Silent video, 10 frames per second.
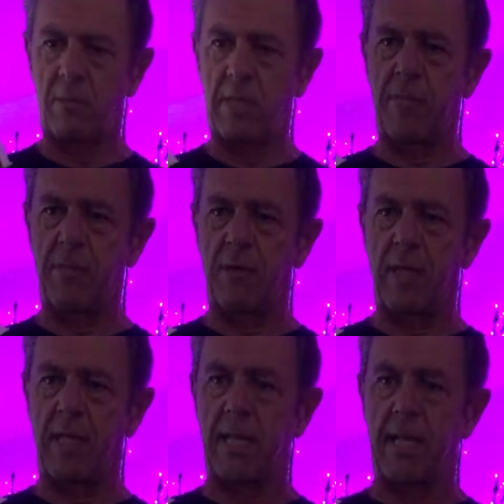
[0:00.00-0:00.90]
Keep it
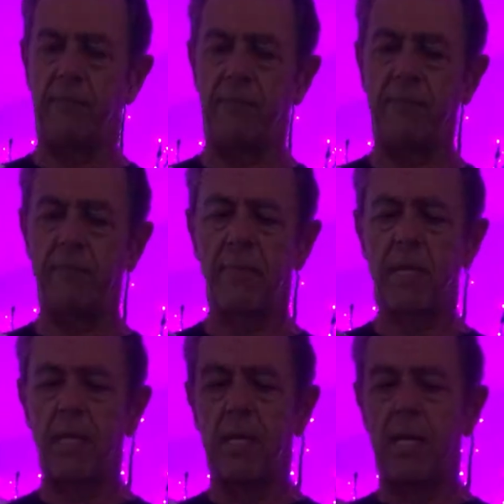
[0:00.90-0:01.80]
right there.
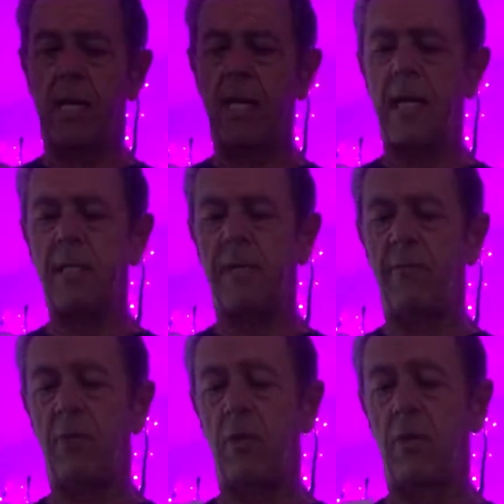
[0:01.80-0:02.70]
And let's have
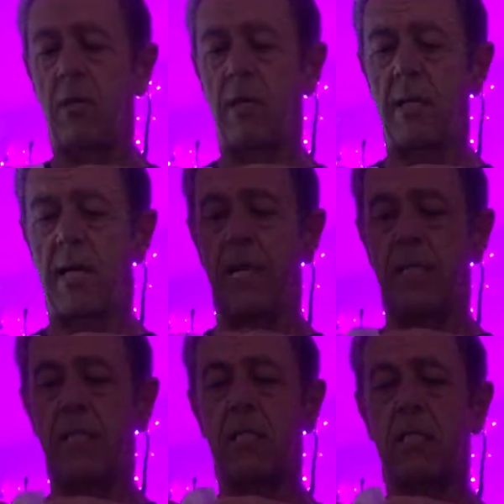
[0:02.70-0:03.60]
a look
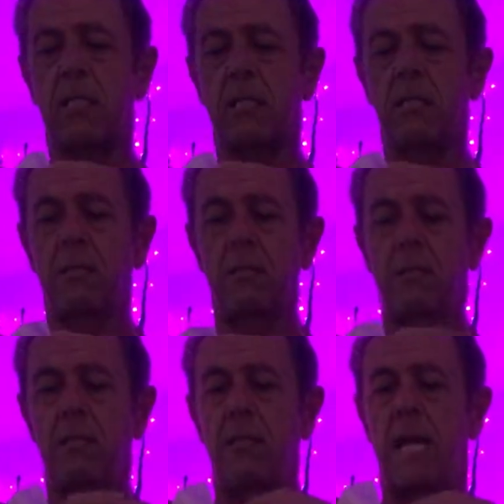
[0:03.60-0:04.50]
at this
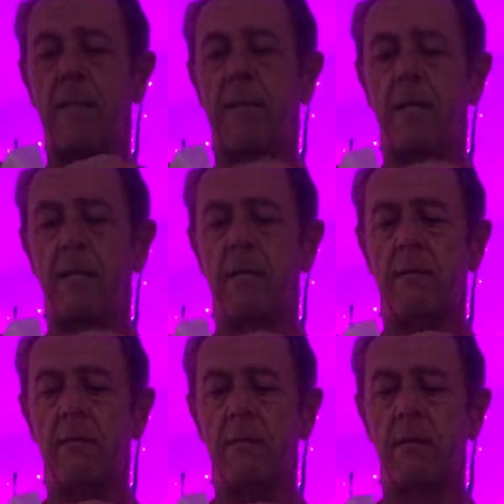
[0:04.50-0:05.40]
napkin.
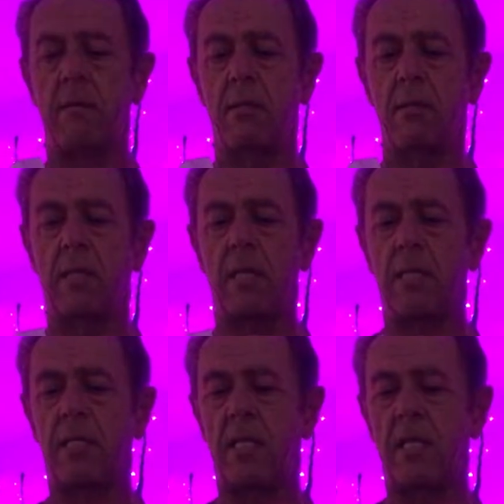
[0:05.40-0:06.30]
And
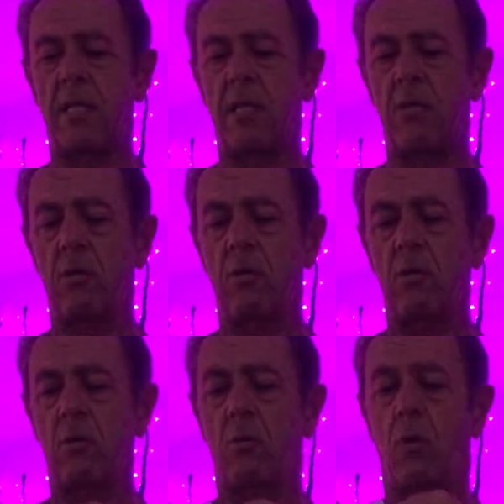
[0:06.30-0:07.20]
let's see
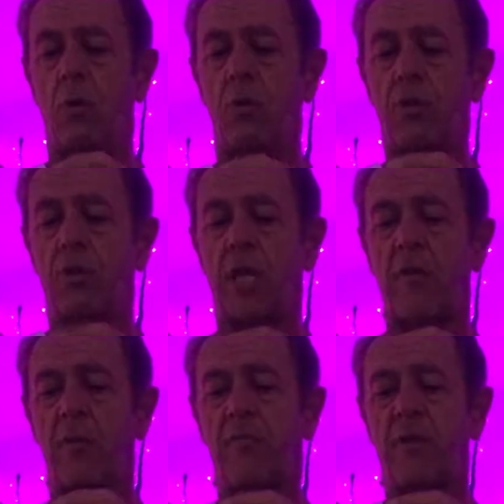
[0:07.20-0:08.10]
what
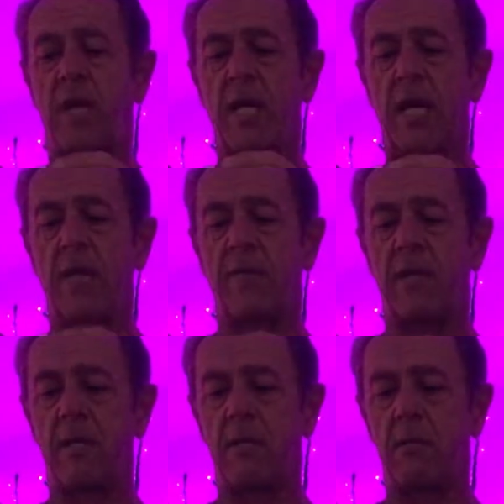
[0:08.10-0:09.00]
shape we've cut out of
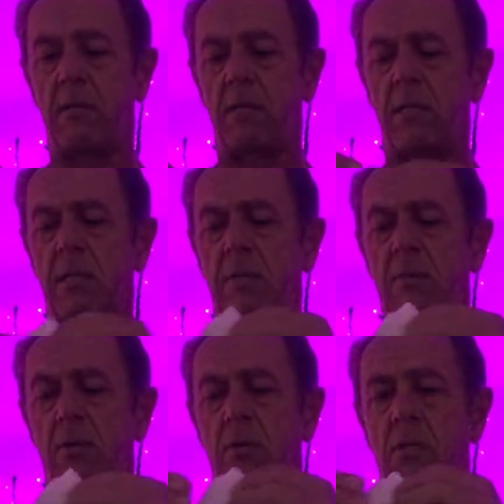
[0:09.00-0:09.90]
it. Let's have a
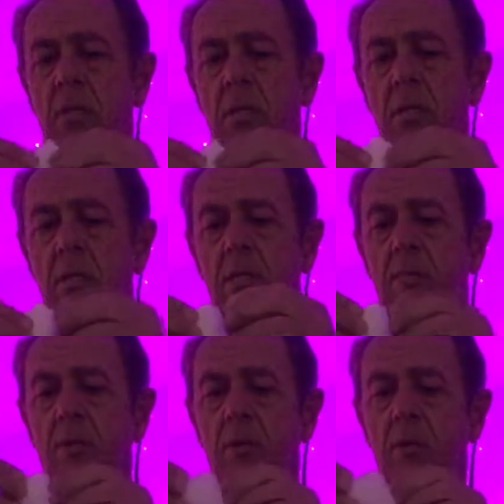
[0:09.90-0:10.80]
look. Let's
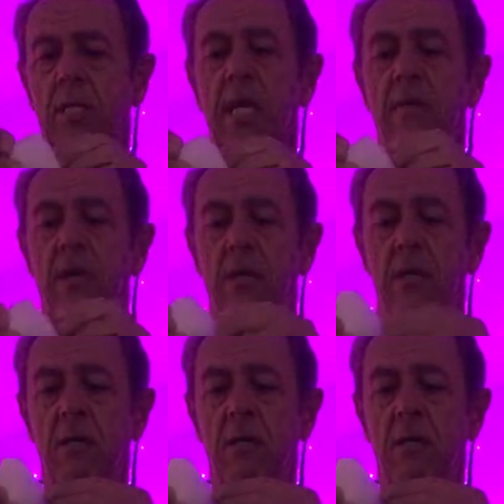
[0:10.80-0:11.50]
have a look together.